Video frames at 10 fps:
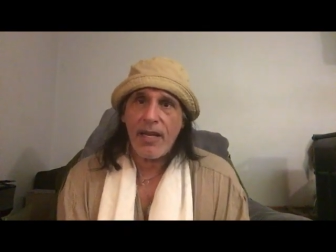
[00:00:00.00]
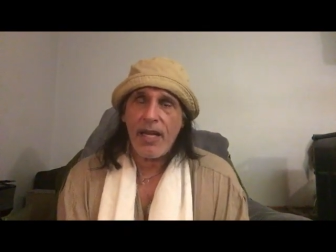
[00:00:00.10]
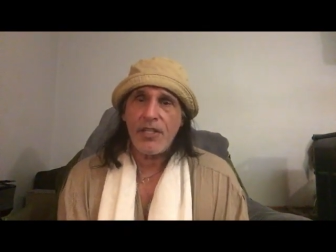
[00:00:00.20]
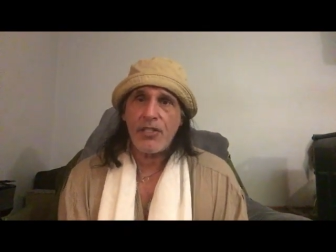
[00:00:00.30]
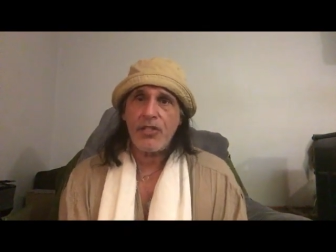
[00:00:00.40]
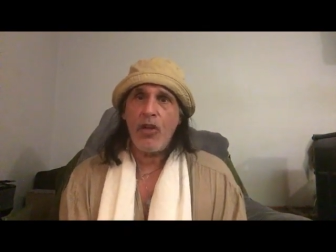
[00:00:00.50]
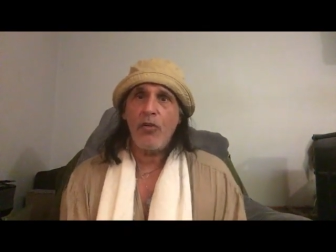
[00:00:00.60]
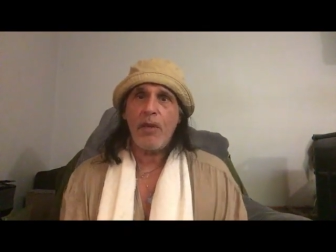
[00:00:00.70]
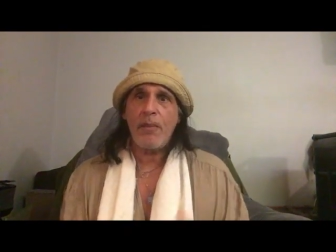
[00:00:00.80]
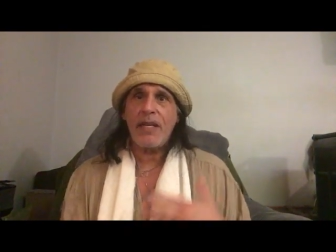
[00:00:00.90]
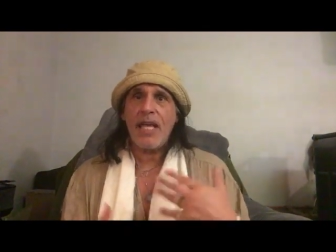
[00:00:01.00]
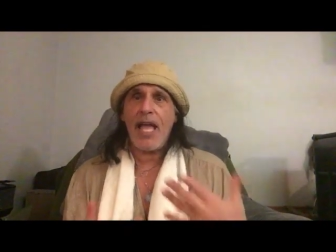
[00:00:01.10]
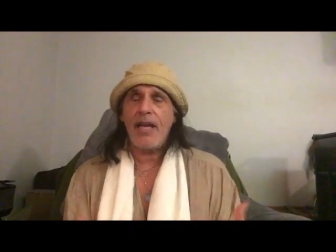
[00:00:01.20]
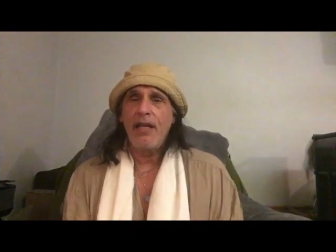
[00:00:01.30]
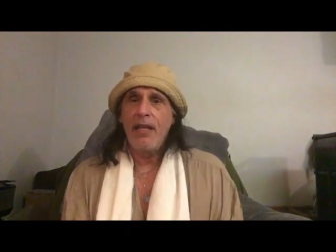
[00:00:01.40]
And I just know that my
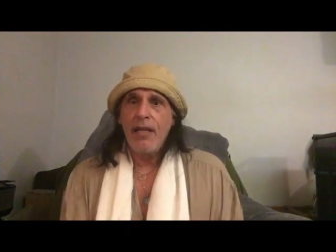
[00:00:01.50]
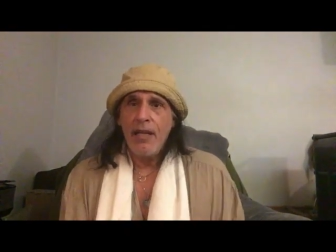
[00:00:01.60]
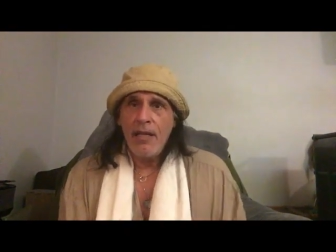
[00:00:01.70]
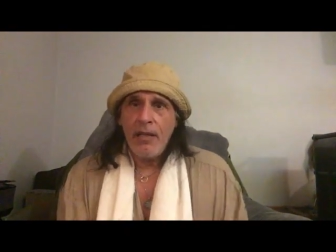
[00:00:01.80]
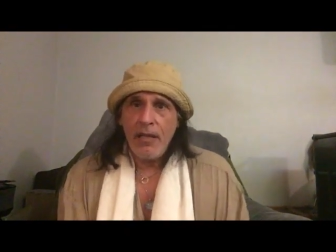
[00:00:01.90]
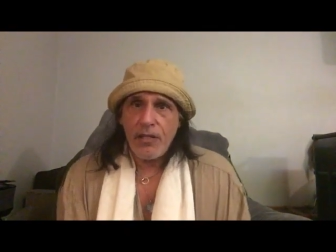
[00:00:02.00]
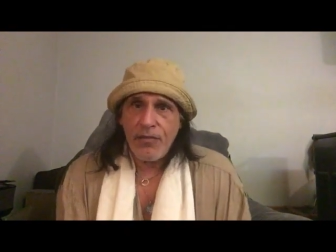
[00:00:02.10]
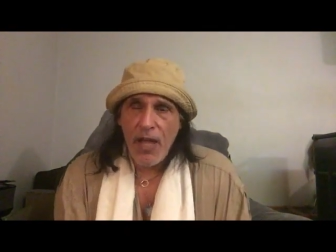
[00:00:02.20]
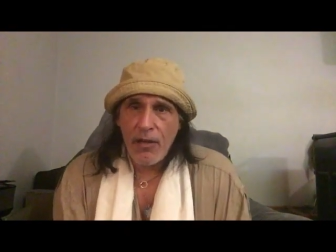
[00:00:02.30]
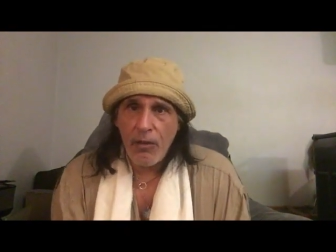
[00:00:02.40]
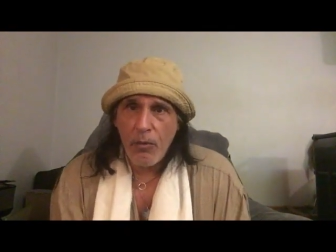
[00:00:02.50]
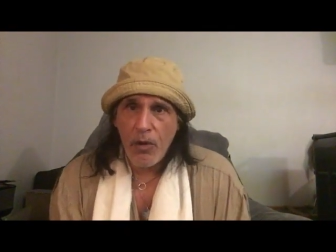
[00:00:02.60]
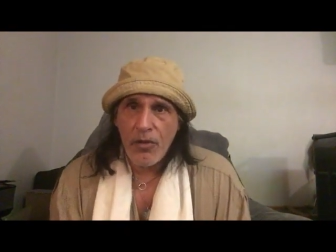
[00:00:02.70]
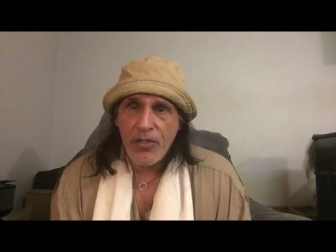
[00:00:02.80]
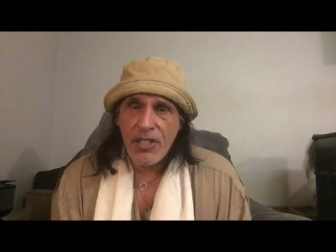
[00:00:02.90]
dad, his final
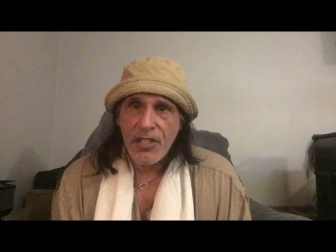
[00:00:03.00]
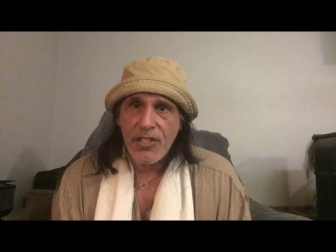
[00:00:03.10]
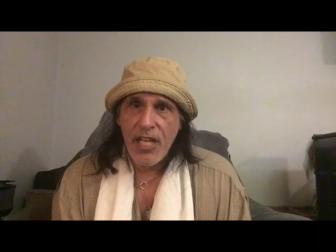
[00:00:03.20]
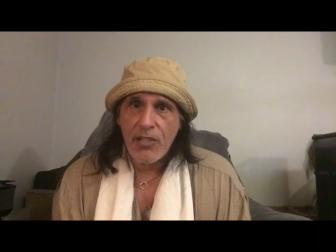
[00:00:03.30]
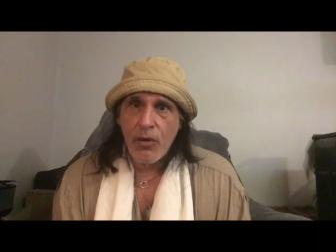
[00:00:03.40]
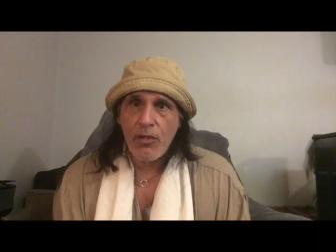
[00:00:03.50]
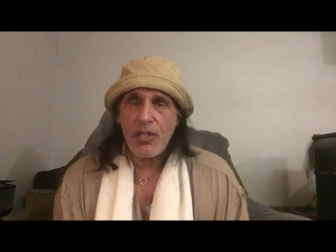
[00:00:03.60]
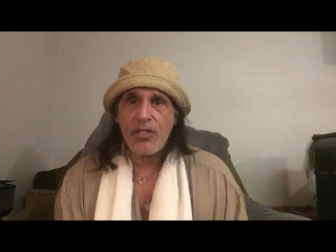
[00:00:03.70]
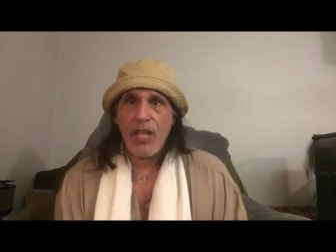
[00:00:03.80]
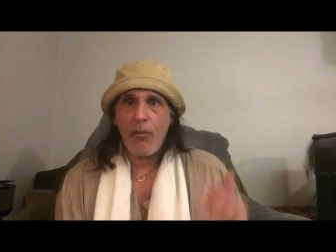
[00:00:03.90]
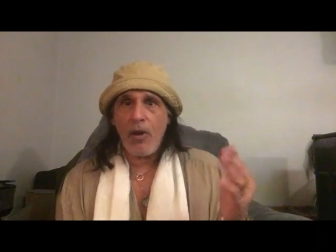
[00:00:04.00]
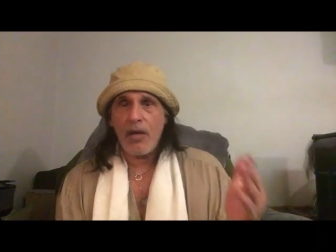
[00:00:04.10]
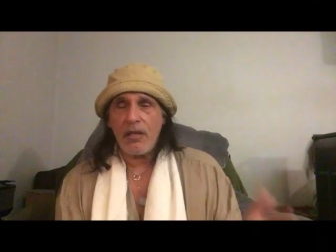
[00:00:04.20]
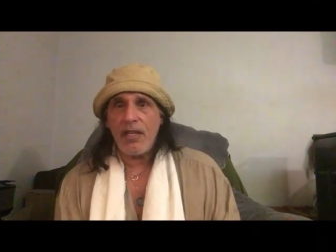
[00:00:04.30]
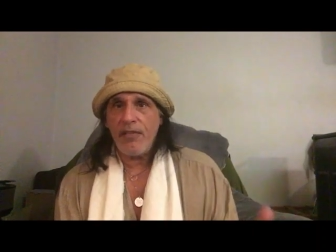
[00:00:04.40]
words, in a sense, are just, I want
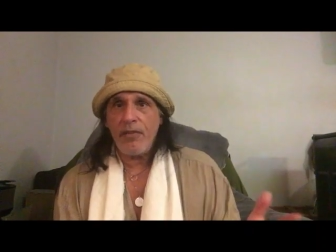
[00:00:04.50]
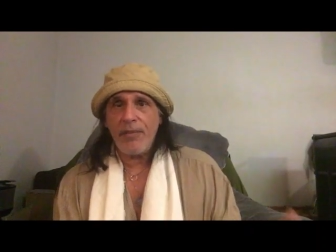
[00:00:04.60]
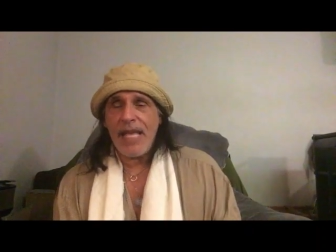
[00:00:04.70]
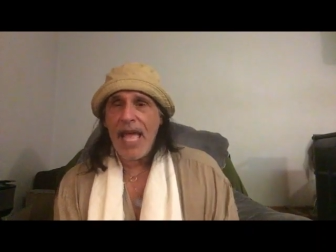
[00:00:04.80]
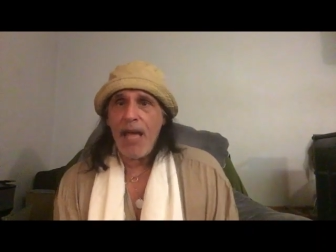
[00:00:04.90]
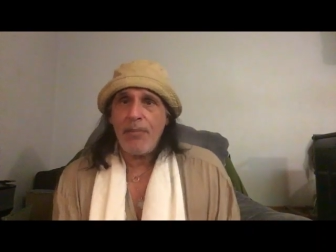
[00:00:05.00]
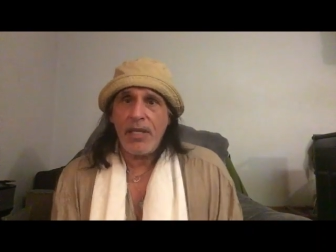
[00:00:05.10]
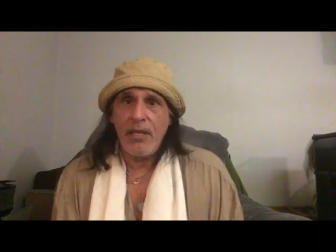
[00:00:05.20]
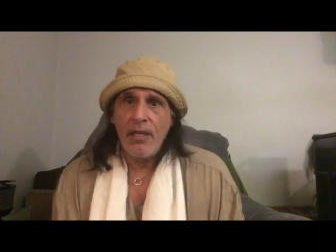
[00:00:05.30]
to live and be happy,